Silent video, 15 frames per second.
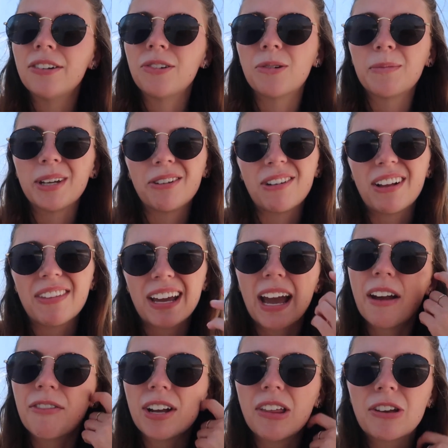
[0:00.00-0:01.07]
normally around like
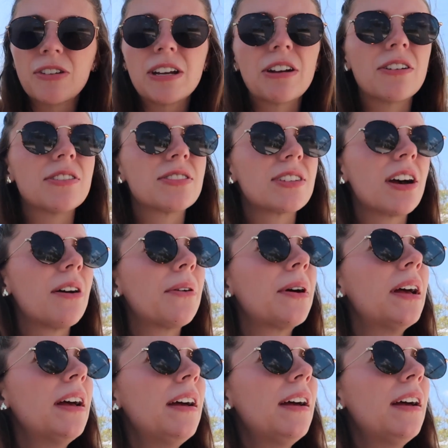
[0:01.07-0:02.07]
every other year or so.